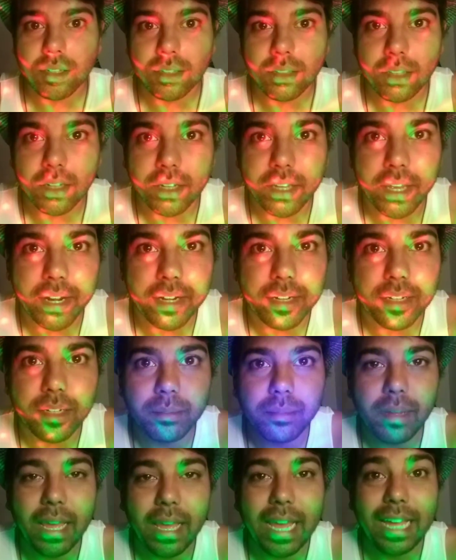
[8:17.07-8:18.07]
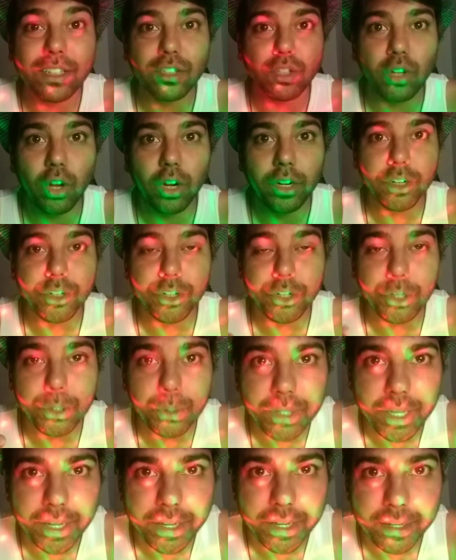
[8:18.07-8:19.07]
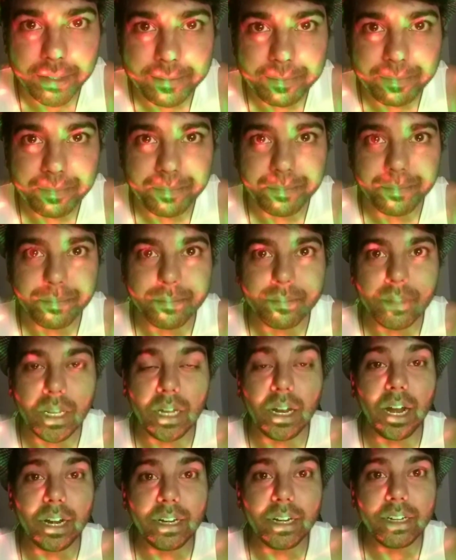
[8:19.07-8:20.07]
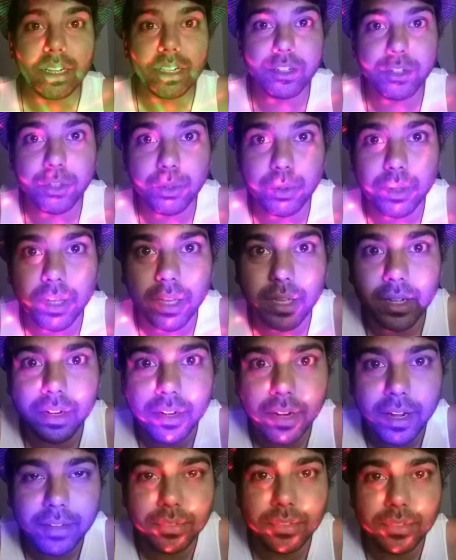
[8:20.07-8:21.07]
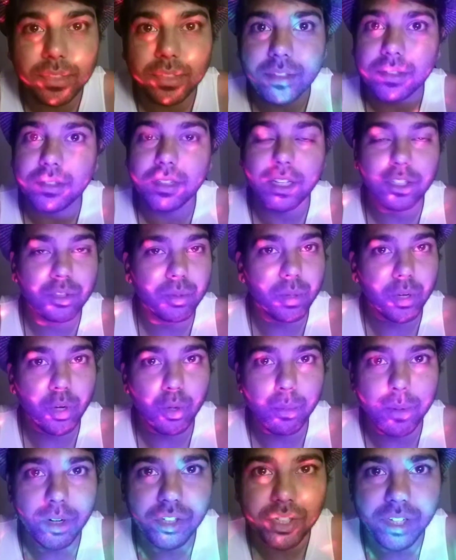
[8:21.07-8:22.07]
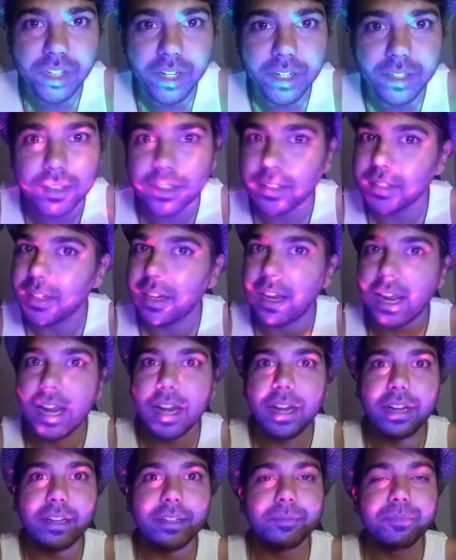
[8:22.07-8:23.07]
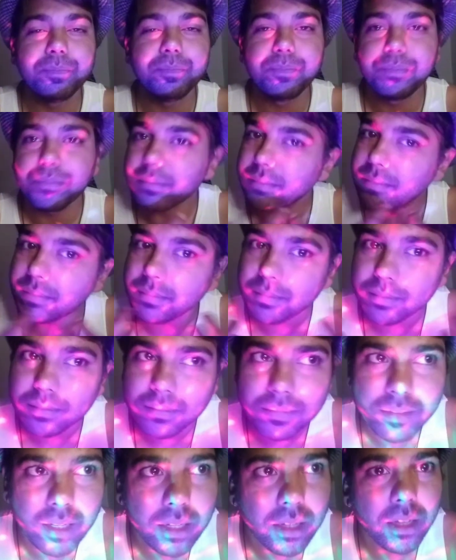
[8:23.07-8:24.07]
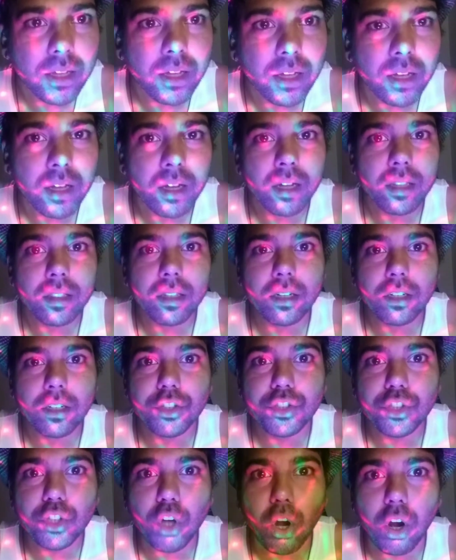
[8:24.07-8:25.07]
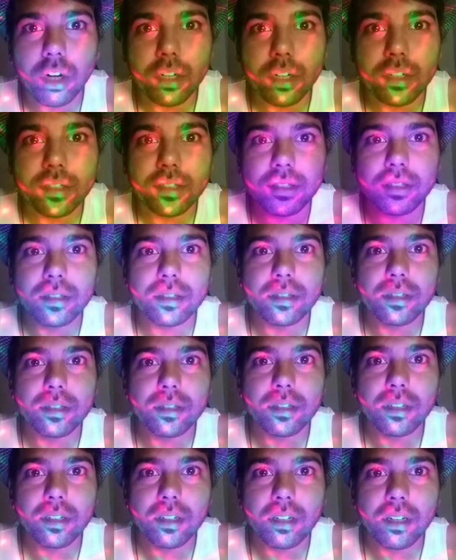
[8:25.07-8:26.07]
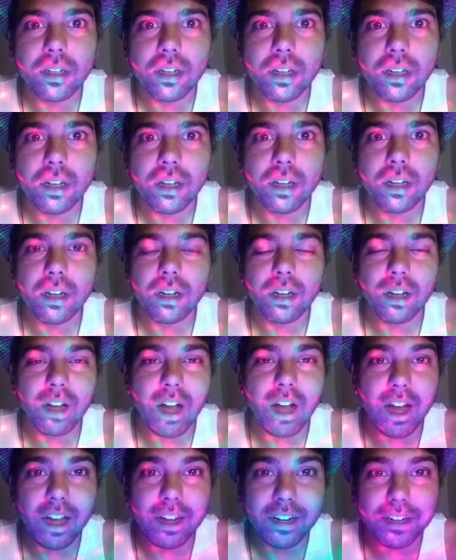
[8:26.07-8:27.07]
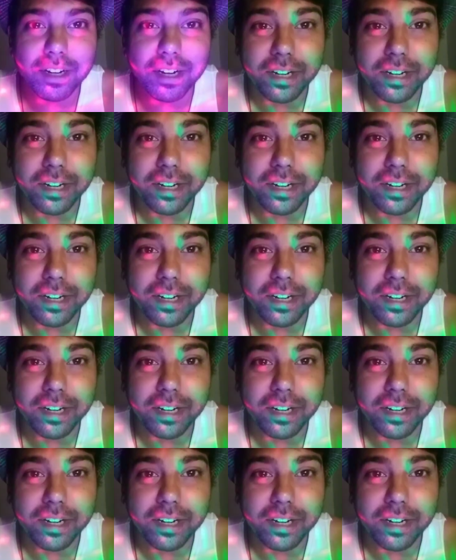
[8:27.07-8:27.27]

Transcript: the kingdom has got a new king until the new king arrives." That's what Umar says. And the storks are